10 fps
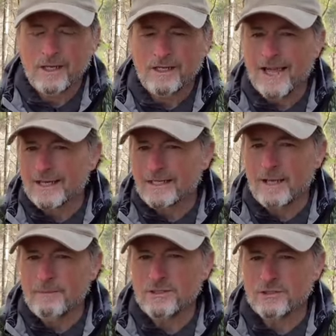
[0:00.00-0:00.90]
not
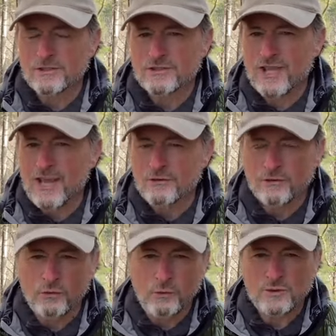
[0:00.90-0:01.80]
coming to the sound
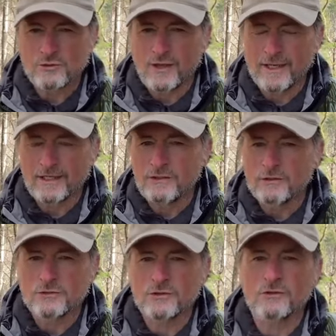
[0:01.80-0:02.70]
of the whistle like he
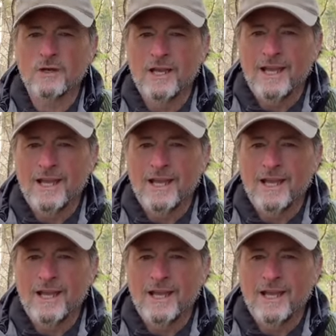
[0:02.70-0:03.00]
used to.